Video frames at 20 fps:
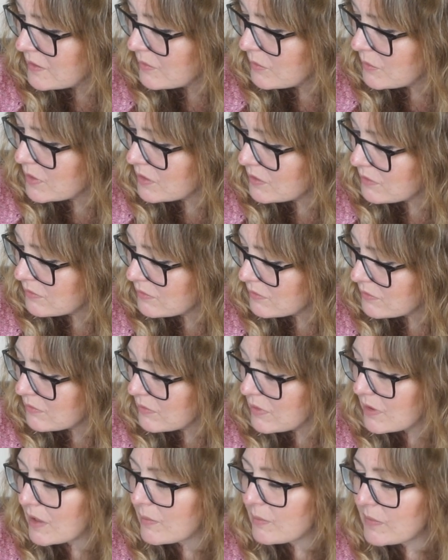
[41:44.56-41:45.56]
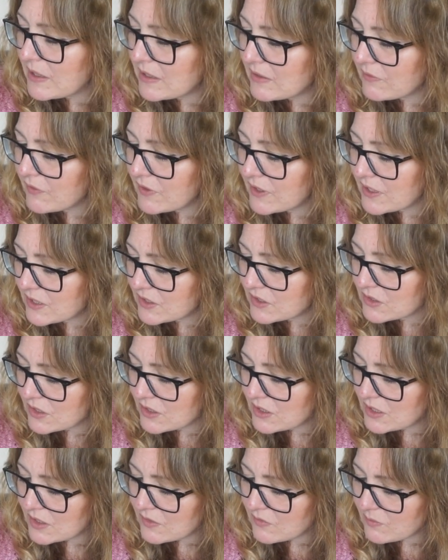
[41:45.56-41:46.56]
Well, I'm nearly finished.
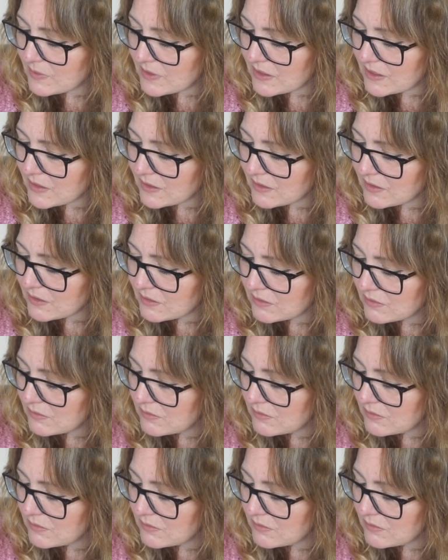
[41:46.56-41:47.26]
Can you give me like